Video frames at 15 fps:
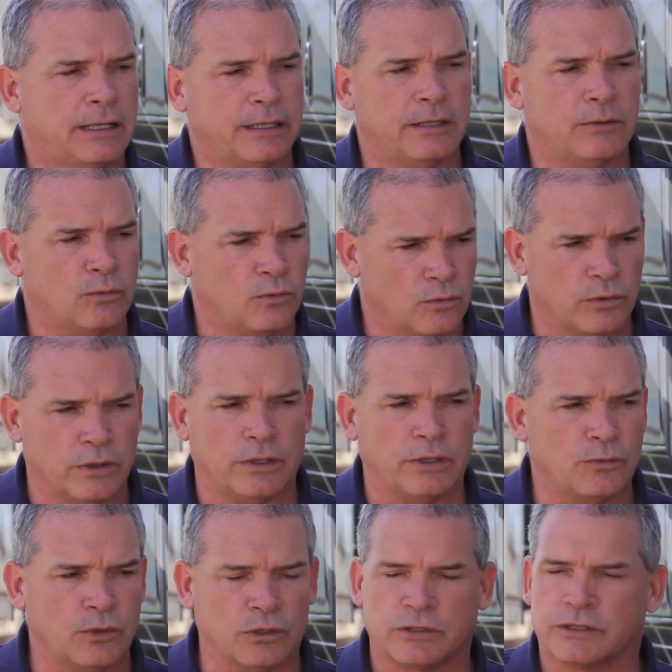It really
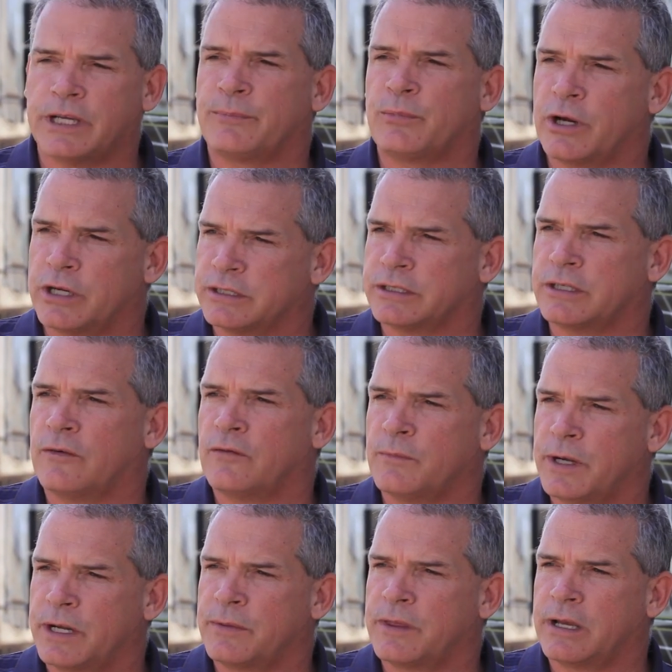will separate itself from
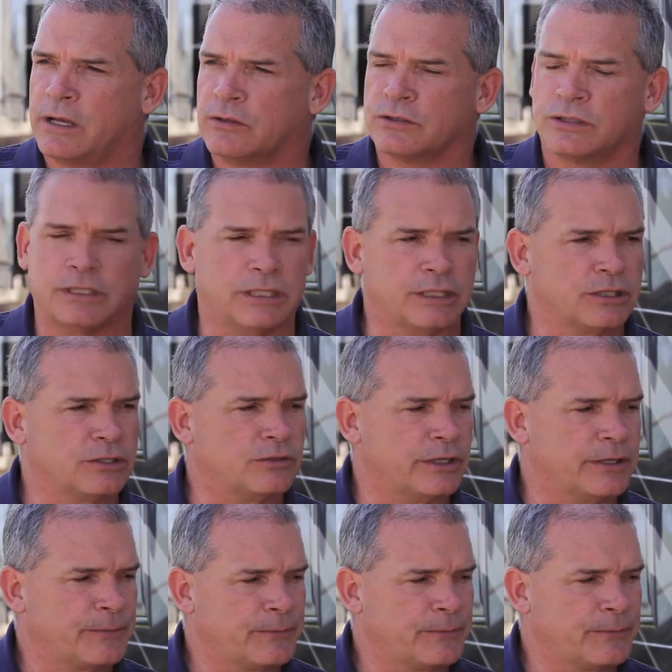anything else in the industry.